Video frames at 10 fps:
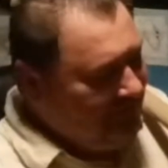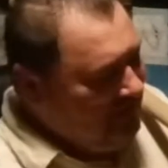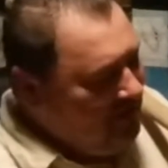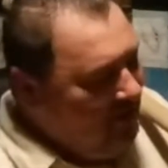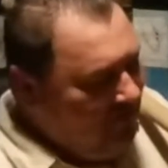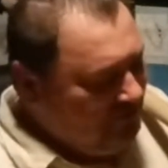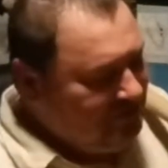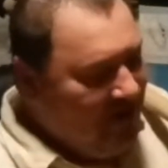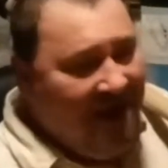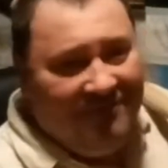They call it their
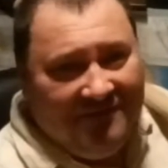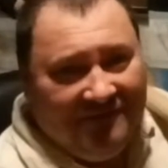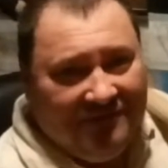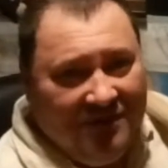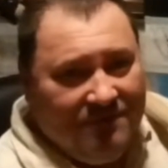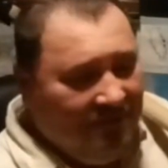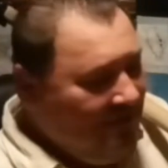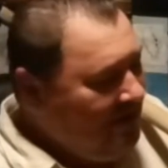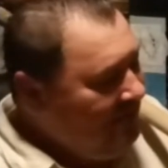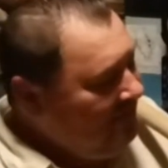traveling scoop or
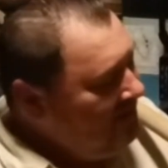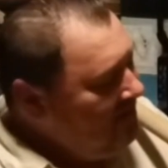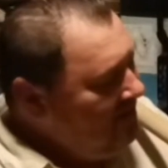whatever.